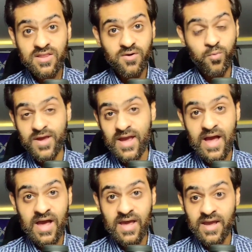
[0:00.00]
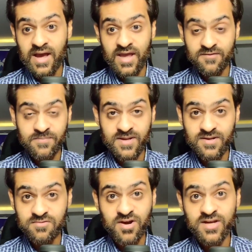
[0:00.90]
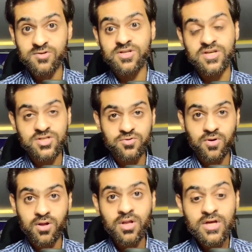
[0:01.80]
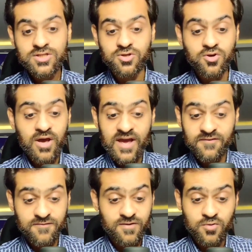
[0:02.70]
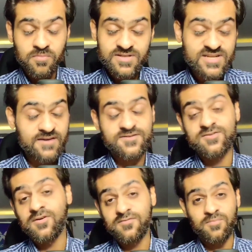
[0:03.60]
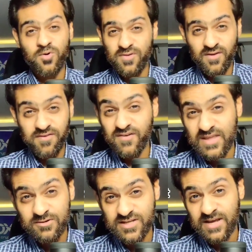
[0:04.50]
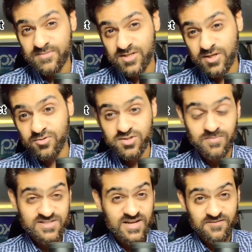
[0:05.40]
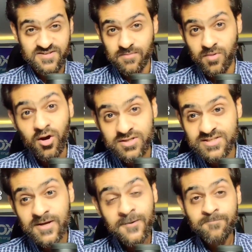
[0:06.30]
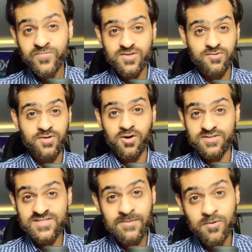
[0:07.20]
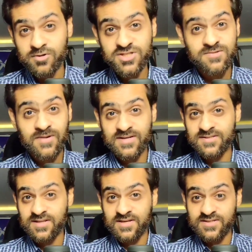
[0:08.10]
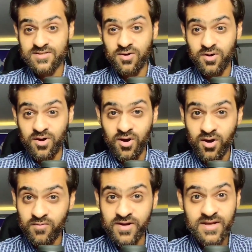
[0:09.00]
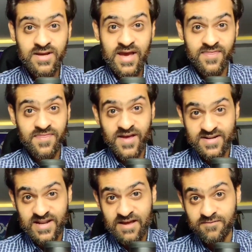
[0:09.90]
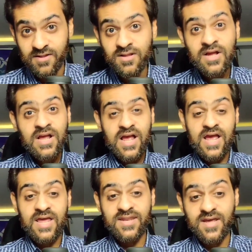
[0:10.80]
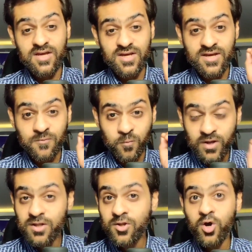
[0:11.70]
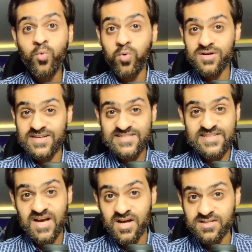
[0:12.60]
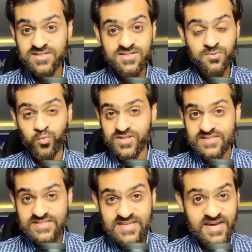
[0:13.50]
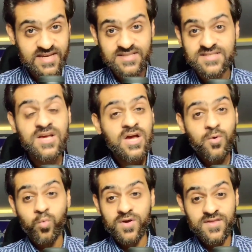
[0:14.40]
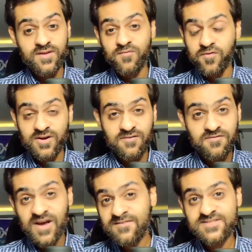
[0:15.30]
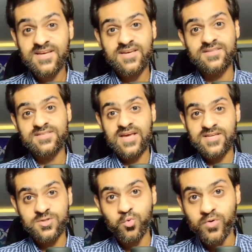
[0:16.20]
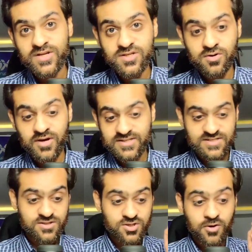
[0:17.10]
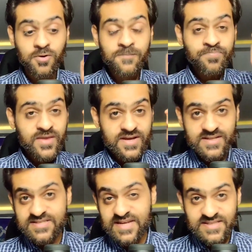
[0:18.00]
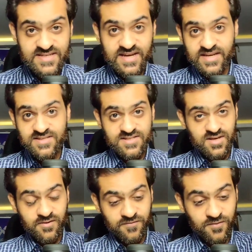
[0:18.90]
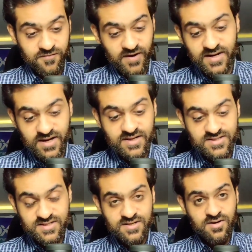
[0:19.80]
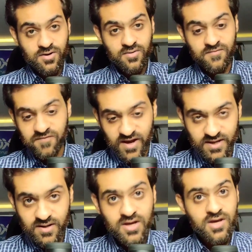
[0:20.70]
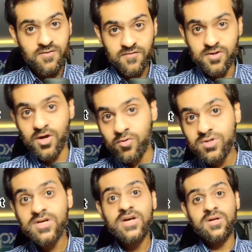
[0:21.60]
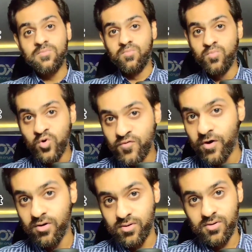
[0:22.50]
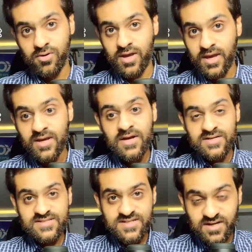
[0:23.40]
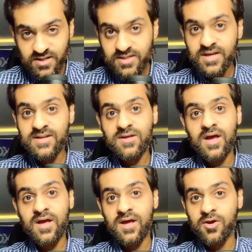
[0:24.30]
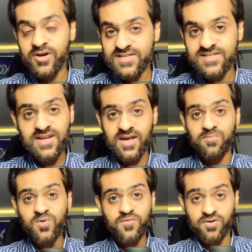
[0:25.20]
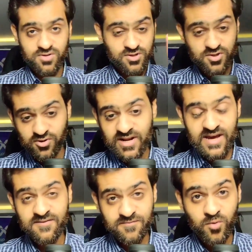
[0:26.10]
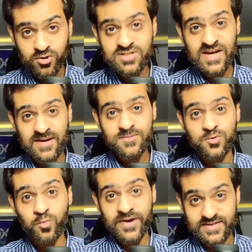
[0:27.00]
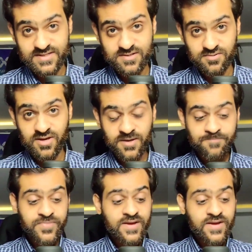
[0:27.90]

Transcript: the way I have been trying to teach you all, so you must have solved more than 3,000 MCQs, must have done mocks. So your subconscious mind is already at that level, and it will know what is the answer within seconds, within 45 seconds as you read your question. So in 10 seconds, if you find an answer, fine. If you don't, move on. Okay, circle that question and move on. You don't have more time to waste. Okay,